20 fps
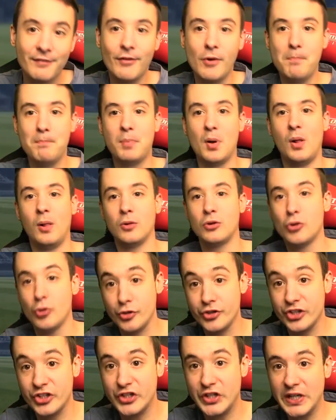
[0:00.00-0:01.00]
in football.
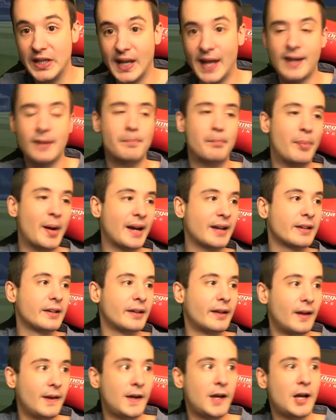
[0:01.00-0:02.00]
Good to see Lennon back.